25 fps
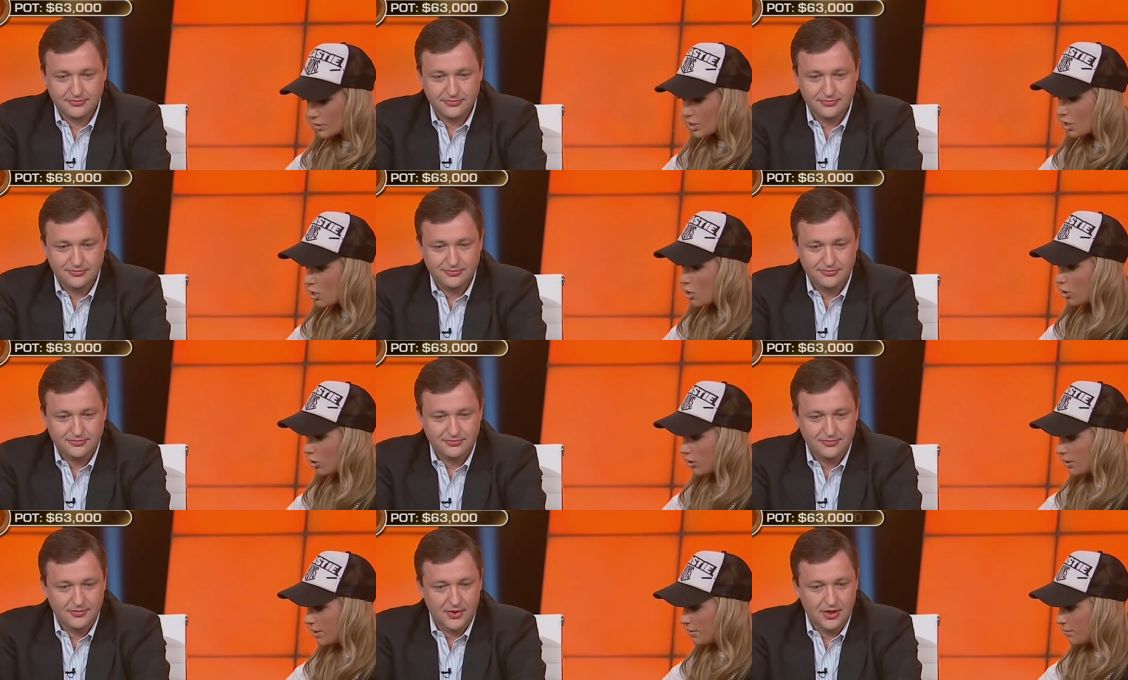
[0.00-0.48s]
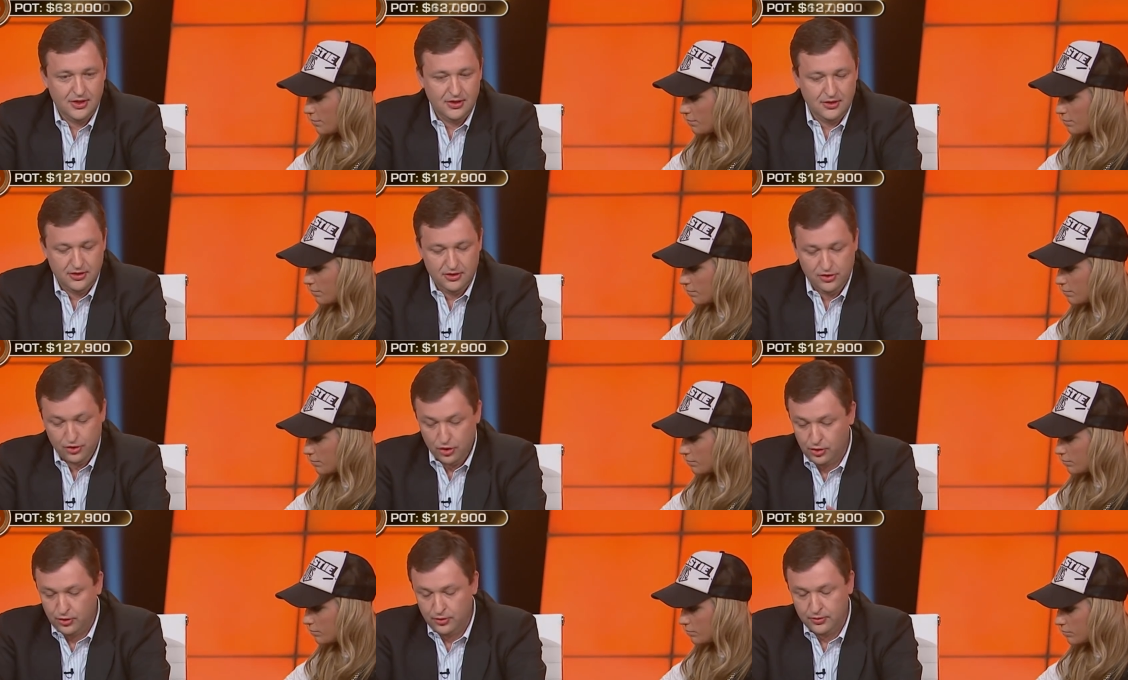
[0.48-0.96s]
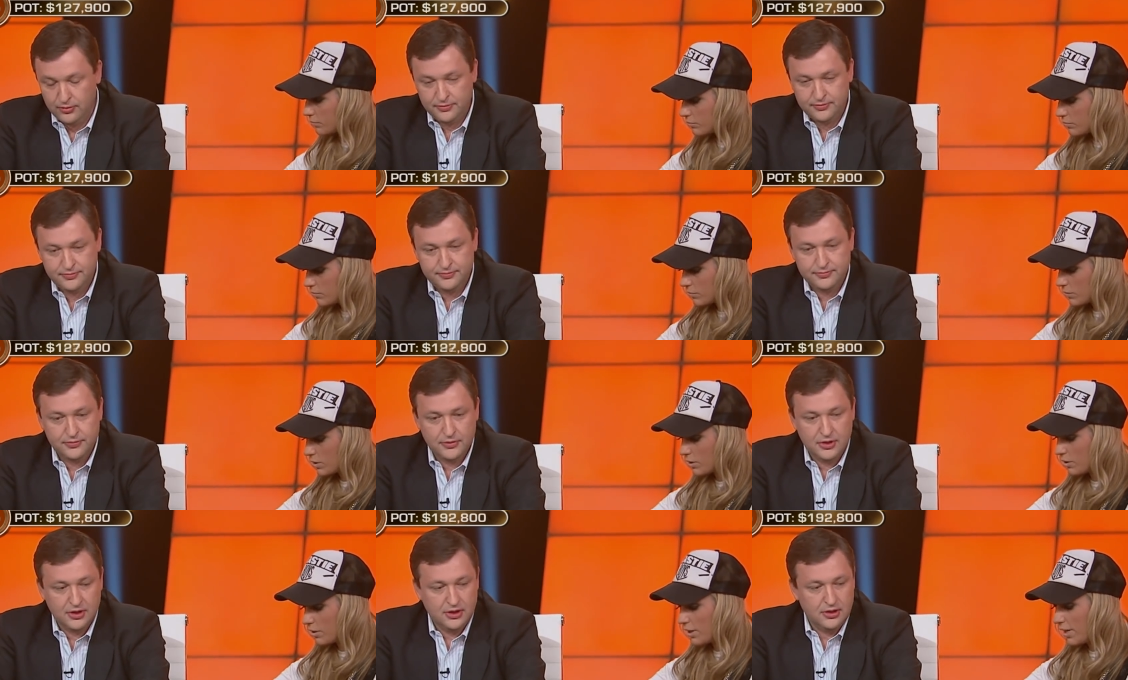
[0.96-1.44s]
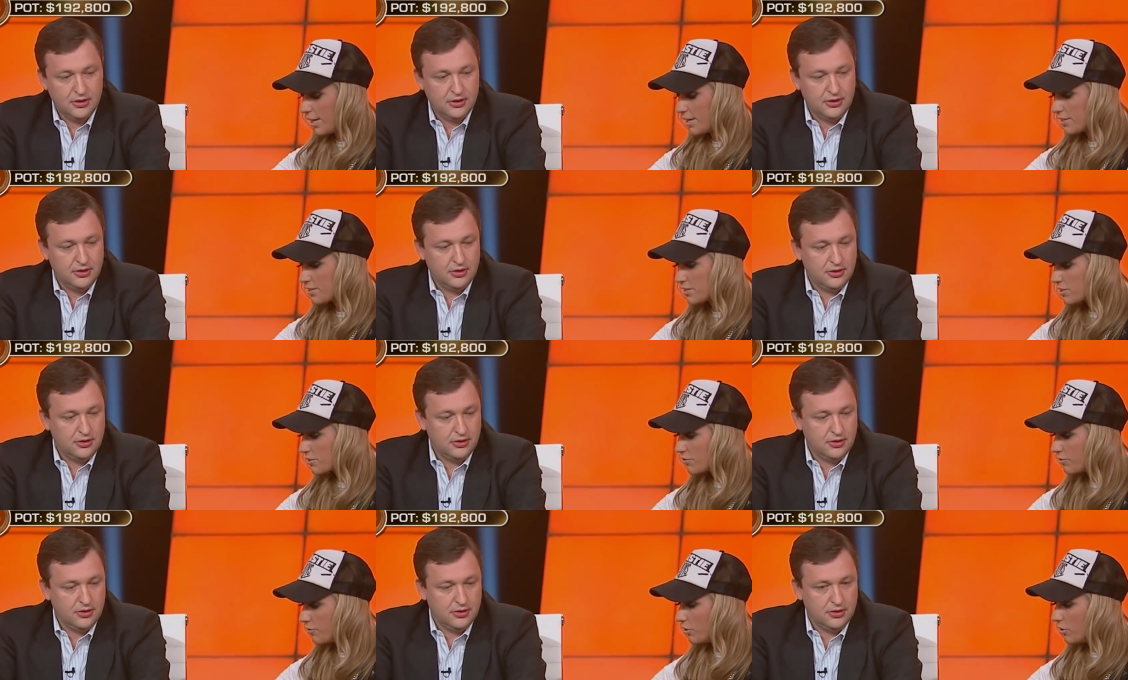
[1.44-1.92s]
Speaker 1: All in. Call. Ace
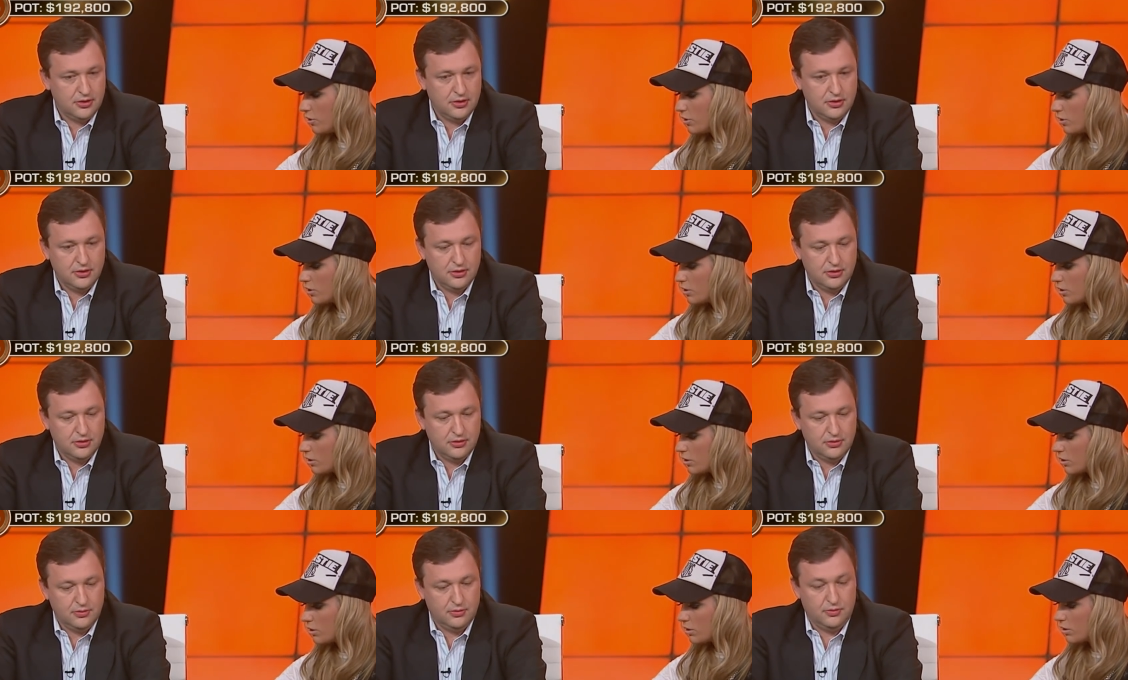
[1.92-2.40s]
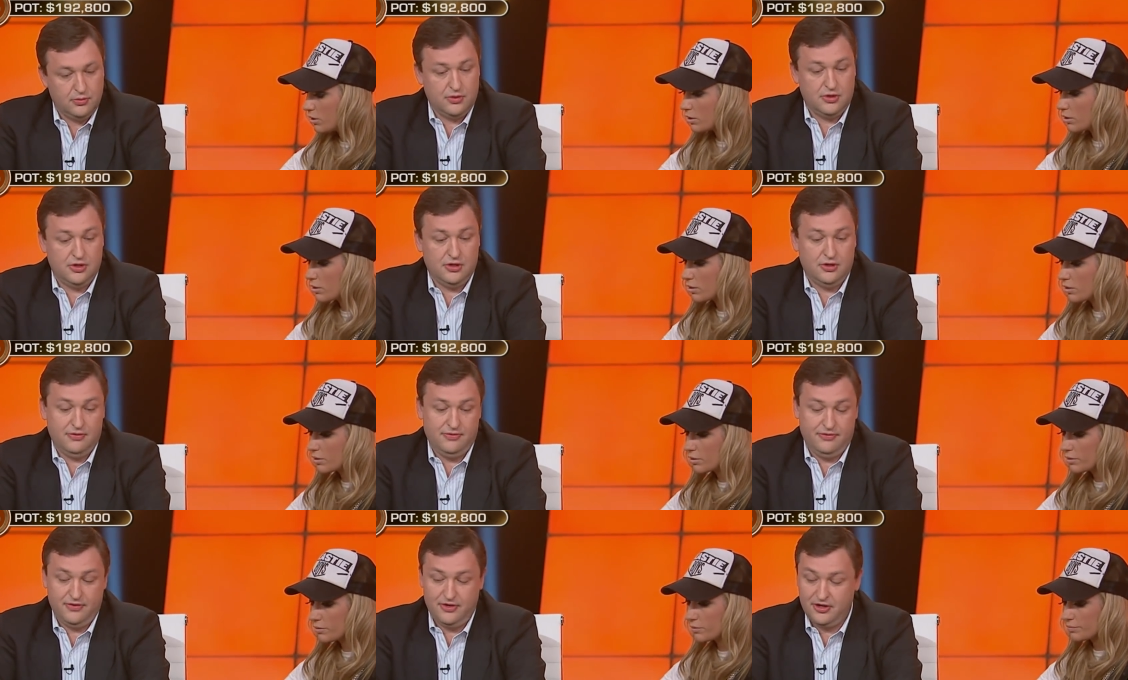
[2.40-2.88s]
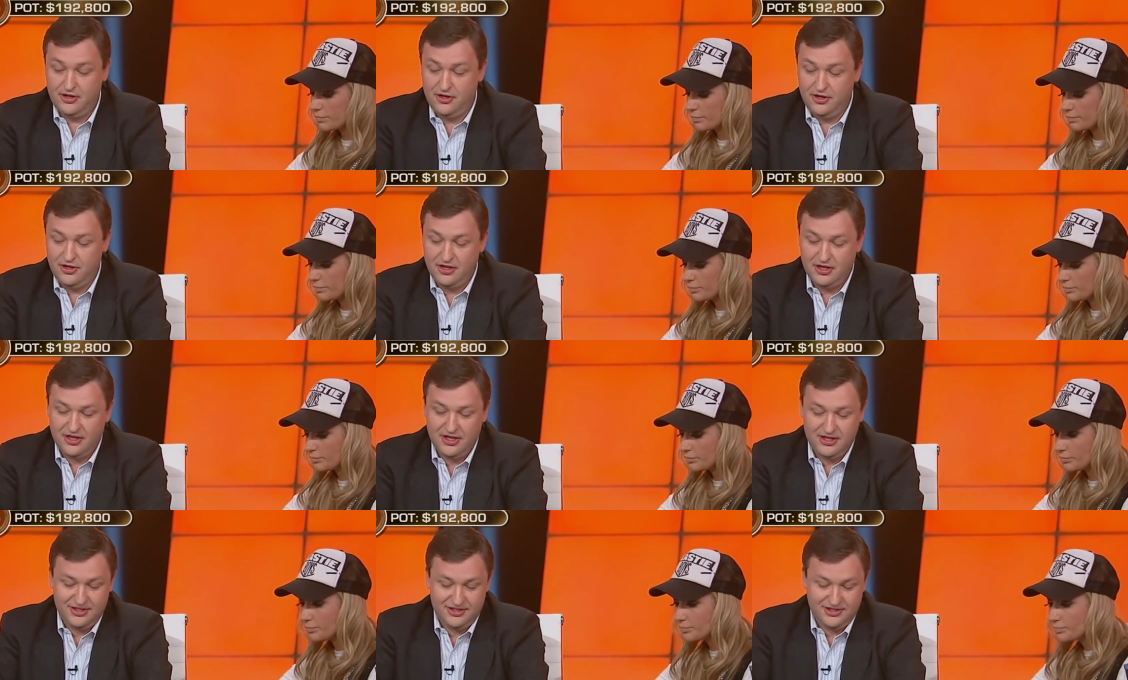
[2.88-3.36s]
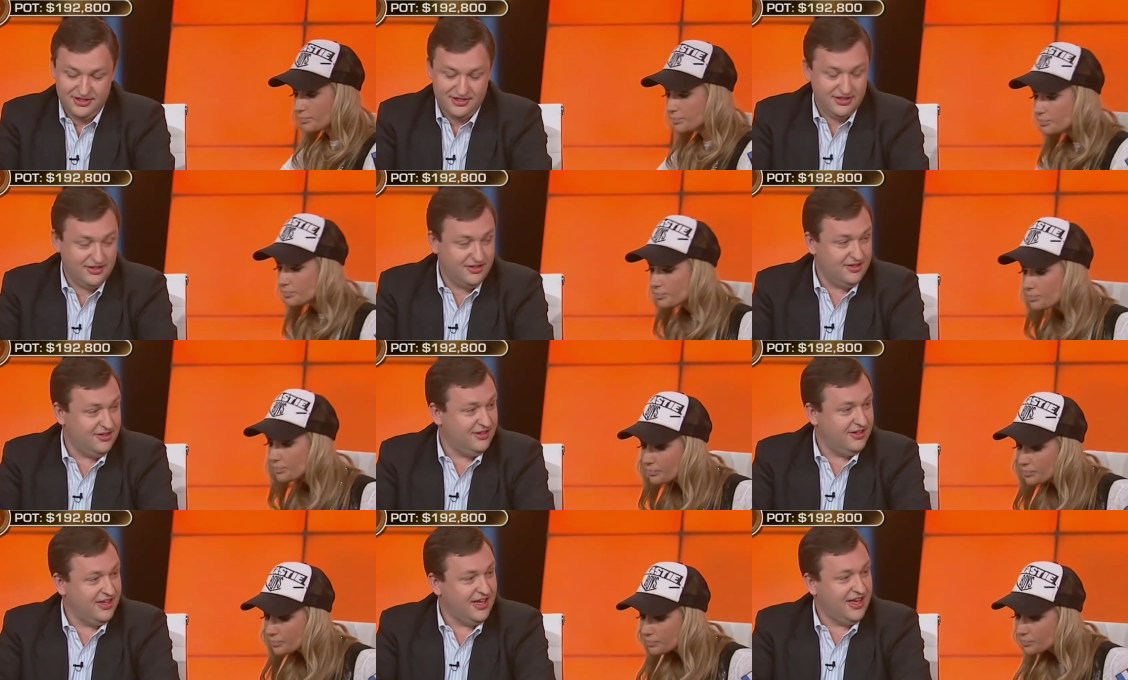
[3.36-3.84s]
is full. Wow, very nice.
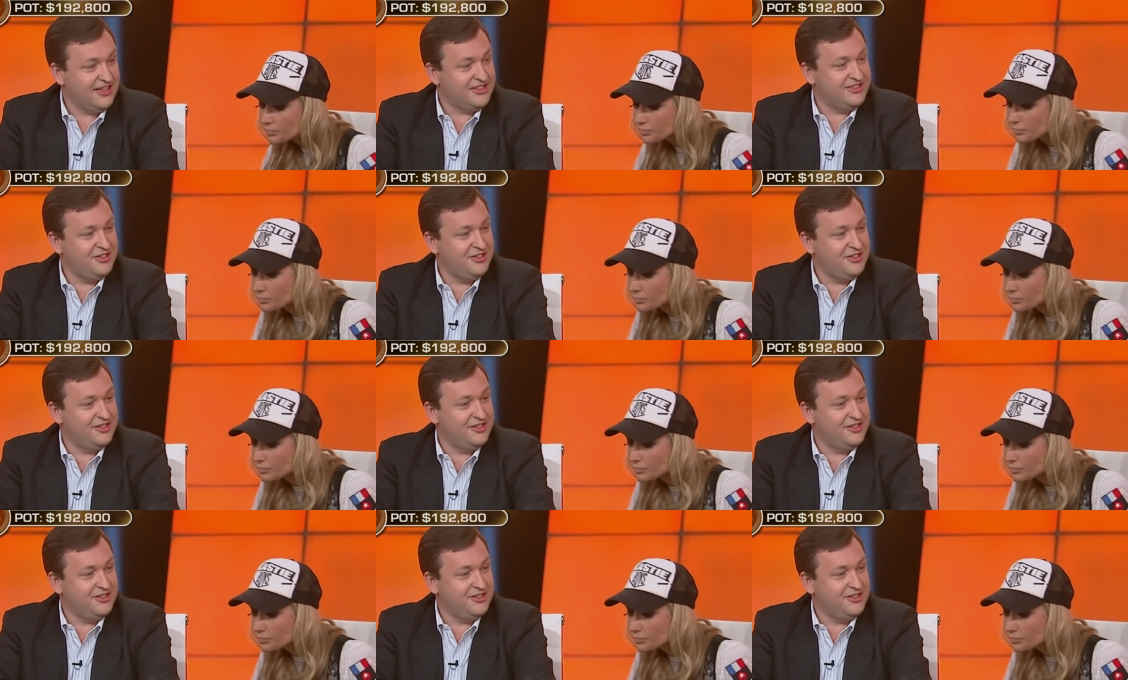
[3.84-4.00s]
That's